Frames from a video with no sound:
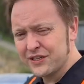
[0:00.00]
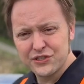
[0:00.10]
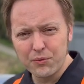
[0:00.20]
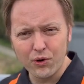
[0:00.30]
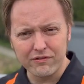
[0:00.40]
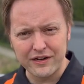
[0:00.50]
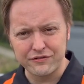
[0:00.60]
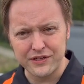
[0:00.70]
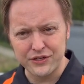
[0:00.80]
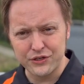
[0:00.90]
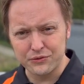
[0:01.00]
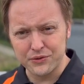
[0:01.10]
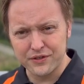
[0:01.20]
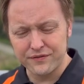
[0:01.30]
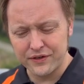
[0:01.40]
smaller entry than usual,
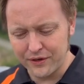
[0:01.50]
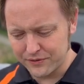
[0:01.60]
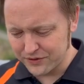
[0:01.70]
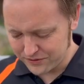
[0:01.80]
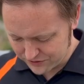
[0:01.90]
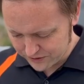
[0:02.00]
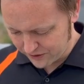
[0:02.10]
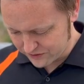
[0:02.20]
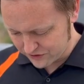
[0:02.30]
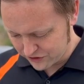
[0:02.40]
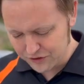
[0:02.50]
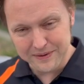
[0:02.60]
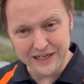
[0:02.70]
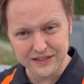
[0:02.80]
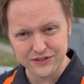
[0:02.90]
so if they go to do go to two
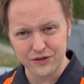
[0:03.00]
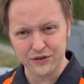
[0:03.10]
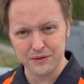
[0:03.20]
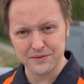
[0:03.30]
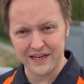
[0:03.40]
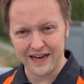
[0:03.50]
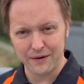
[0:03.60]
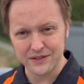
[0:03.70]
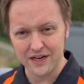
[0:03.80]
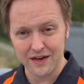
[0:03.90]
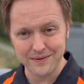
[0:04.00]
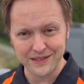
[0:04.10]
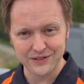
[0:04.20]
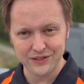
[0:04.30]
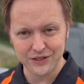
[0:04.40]
minutes, it's not going to upset our
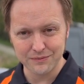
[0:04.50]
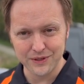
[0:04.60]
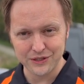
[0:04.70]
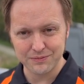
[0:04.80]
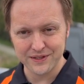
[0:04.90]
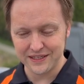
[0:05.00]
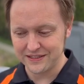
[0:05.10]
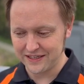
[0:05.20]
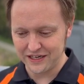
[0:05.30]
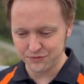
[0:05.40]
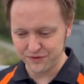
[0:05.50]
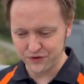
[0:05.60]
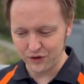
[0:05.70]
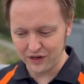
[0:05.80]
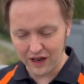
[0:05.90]
timings too much. But these days we've
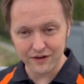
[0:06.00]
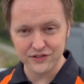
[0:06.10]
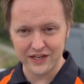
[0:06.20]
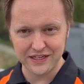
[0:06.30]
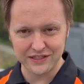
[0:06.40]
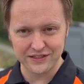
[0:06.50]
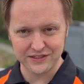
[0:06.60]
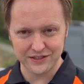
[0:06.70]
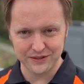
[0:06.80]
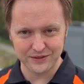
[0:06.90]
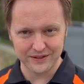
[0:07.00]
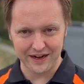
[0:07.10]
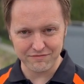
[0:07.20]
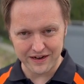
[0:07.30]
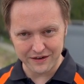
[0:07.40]
got live stages to
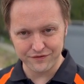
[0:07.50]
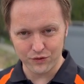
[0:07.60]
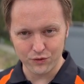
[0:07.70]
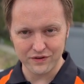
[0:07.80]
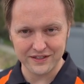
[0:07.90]
get ready for and